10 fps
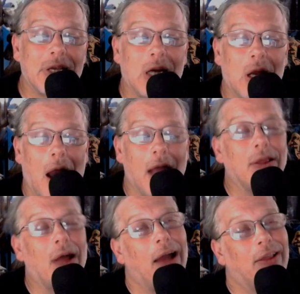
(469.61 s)

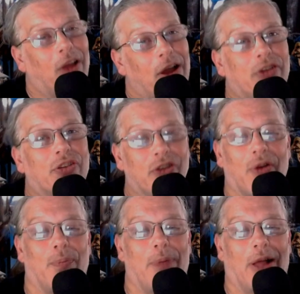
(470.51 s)
I like
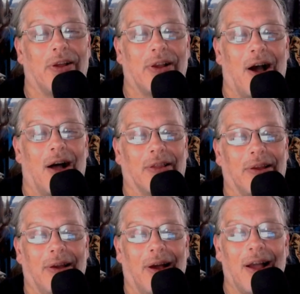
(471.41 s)
subtle
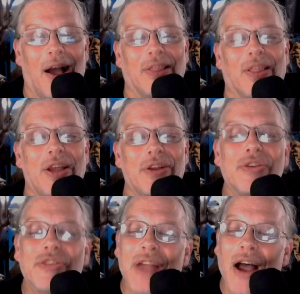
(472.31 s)
melancholy. I like
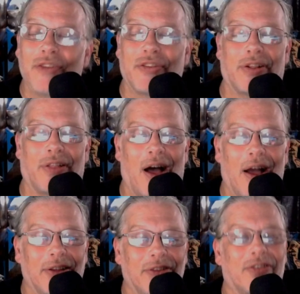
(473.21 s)
nostalgic
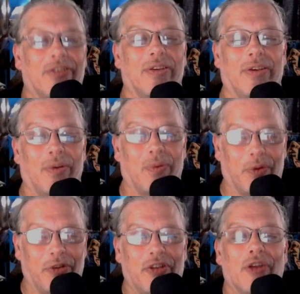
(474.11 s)
lines
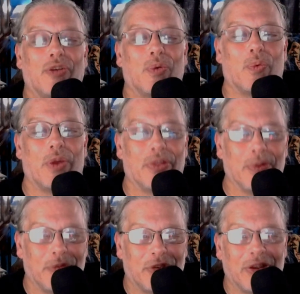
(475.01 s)
on gentle
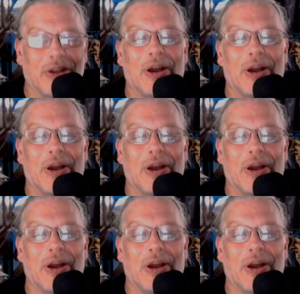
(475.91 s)
rhythms,